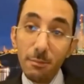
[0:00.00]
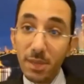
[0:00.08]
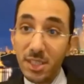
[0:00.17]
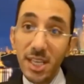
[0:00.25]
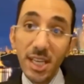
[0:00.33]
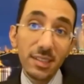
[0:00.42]

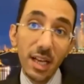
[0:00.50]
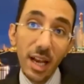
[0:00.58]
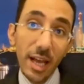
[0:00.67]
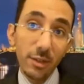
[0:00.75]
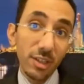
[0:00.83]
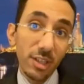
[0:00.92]
But certainly,
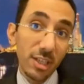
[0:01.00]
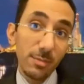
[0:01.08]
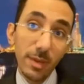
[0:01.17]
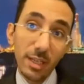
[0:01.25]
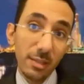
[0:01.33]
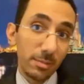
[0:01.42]
I don't
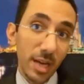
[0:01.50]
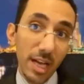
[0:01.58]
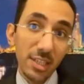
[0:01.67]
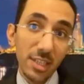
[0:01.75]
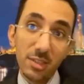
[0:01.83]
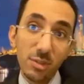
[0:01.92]
expect
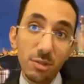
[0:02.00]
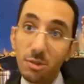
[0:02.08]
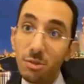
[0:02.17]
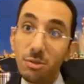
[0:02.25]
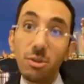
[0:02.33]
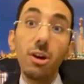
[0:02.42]
prices to